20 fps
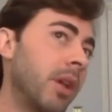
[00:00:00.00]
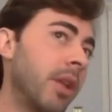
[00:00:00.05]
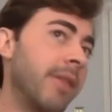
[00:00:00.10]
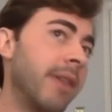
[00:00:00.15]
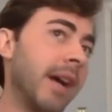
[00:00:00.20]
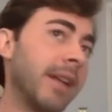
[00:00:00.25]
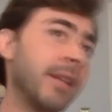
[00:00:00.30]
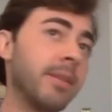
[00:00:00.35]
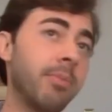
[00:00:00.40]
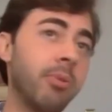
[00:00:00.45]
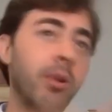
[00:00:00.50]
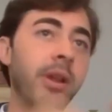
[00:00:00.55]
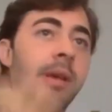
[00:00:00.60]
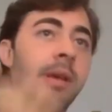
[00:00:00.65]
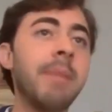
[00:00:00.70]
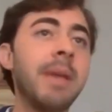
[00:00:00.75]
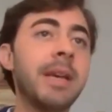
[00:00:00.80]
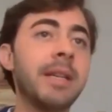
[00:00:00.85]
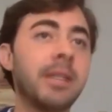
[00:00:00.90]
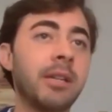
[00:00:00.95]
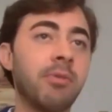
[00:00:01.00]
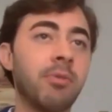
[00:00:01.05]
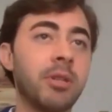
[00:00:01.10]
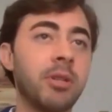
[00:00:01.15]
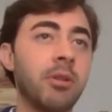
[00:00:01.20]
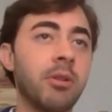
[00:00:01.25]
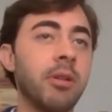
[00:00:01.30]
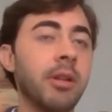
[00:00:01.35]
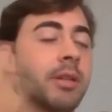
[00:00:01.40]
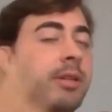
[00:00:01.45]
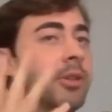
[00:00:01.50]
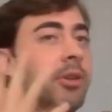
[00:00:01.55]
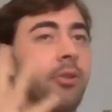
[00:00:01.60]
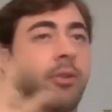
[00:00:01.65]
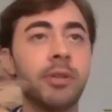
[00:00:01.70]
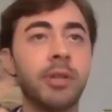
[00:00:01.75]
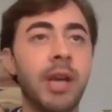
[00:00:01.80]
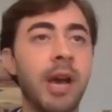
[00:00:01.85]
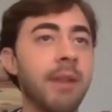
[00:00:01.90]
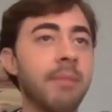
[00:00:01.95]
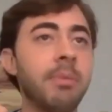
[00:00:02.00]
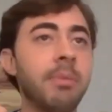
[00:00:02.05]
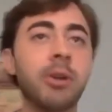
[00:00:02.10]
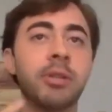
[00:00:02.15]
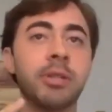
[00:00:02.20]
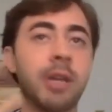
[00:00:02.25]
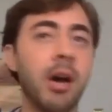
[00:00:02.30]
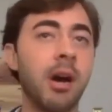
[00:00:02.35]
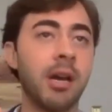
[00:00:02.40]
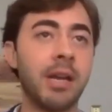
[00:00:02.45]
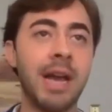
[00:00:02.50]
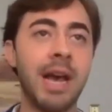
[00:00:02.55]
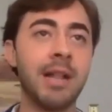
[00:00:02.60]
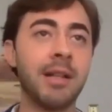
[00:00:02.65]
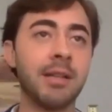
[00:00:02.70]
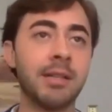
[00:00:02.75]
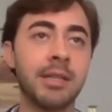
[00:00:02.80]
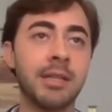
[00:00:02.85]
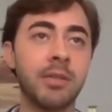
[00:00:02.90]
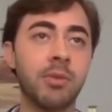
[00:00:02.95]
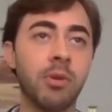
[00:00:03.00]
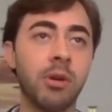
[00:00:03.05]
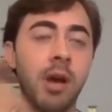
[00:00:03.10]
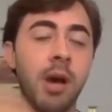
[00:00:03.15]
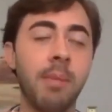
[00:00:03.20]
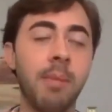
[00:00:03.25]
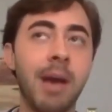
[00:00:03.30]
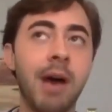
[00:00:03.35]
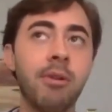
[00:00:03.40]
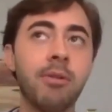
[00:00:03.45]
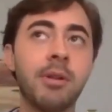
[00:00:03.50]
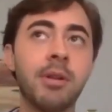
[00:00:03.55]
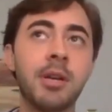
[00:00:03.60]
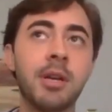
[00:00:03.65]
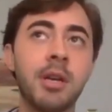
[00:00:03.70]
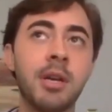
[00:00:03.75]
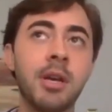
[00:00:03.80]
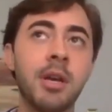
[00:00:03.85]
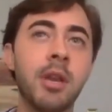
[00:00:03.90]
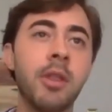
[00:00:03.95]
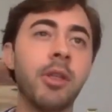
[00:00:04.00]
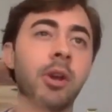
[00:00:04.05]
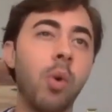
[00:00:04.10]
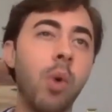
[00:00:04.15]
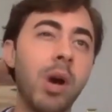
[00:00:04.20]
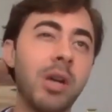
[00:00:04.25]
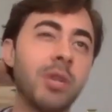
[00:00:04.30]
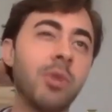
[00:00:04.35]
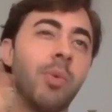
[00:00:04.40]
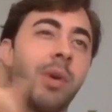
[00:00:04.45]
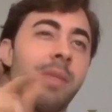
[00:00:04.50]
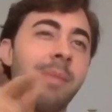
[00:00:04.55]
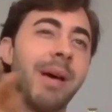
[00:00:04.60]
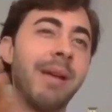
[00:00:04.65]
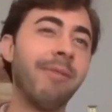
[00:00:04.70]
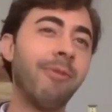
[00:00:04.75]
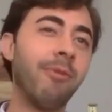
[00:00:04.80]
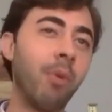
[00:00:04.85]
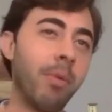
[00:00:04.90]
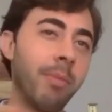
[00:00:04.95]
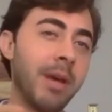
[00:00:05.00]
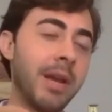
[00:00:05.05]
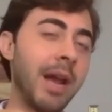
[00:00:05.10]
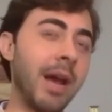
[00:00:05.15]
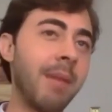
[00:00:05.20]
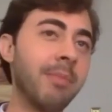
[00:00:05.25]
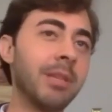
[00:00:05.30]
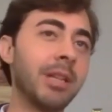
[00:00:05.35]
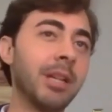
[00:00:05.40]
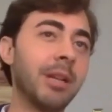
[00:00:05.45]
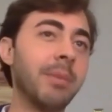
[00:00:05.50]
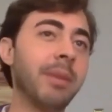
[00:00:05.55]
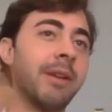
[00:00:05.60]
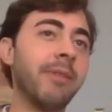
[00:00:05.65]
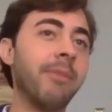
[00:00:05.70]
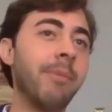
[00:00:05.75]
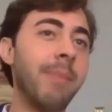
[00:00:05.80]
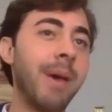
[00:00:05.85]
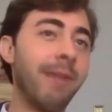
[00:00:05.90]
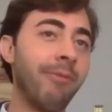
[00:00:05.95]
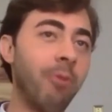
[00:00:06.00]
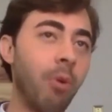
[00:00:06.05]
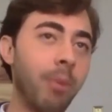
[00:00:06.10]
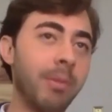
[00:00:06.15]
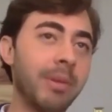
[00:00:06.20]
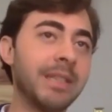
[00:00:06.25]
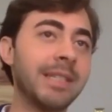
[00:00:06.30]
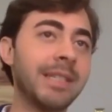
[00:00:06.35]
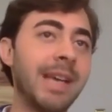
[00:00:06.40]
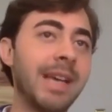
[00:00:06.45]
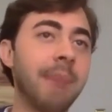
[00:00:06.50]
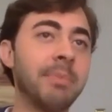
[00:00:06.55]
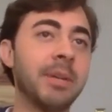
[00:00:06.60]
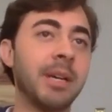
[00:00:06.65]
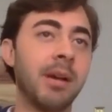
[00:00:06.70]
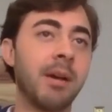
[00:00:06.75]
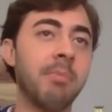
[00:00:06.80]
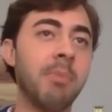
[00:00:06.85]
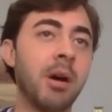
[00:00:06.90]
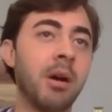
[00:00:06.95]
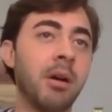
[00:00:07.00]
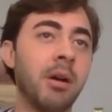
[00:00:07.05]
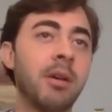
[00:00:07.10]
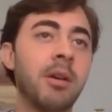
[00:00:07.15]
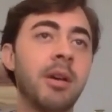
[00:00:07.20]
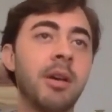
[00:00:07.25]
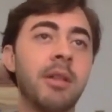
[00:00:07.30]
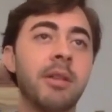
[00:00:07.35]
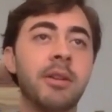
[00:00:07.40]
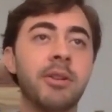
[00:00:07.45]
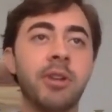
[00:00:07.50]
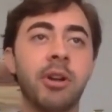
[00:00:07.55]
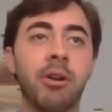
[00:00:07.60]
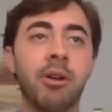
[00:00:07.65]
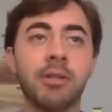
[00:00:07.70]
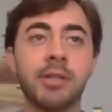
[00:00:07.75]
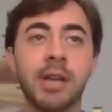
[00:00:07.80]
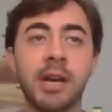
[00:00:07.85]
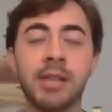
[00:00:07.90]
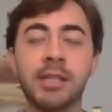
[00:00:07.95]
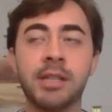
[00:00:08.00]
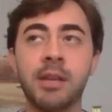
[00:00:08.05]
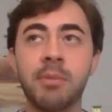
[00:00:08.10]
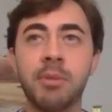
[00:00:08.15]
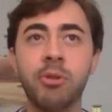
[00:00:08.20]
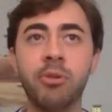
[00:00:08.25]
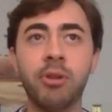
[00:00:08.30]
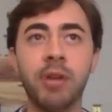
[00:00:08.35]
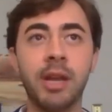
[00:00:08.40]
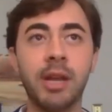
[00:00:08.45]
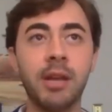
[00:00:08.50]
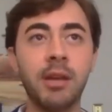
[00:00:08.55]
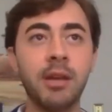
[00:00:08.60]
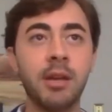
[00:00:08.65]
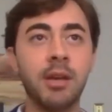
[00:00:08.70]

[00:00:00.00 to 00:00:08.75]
that's a pretty amazing result. And so those kind of post hoc analyses will come out. The question with metformin, I'm a little bit of a metformin skeptic among the geroscience community